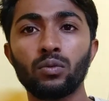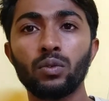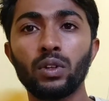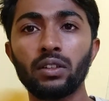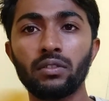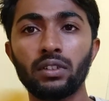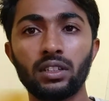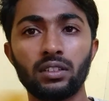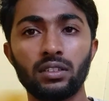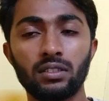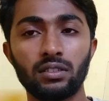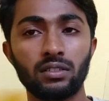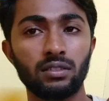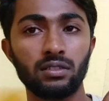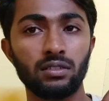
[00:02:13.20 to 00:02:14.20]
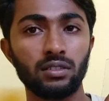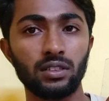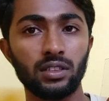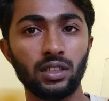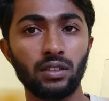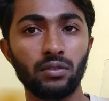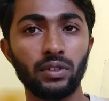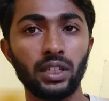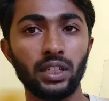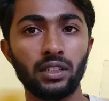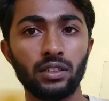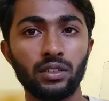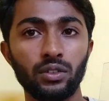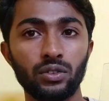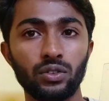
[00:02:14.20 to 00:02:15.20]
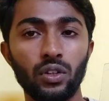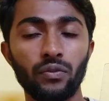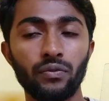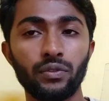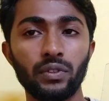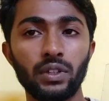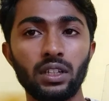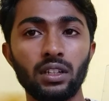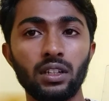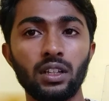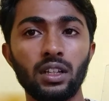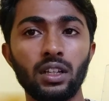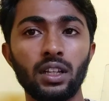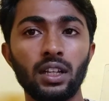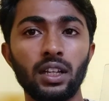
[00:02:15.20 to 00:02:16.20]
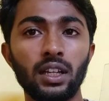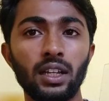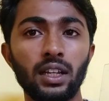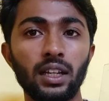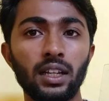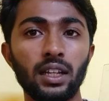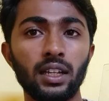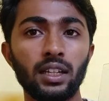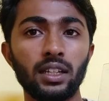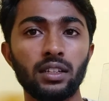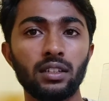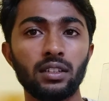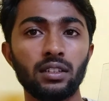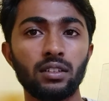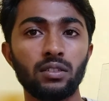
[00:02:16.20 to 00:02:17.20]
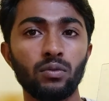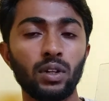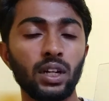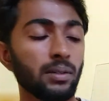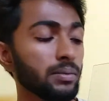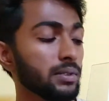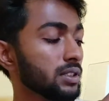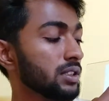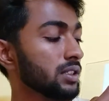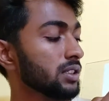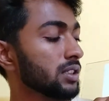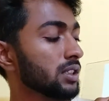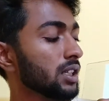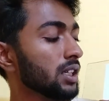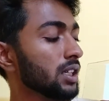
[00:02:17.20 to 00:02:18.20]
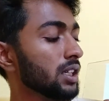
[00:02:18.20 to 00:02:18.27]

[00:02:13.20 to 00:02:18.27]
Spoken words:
whatever it is. Okay, your software. And what happens is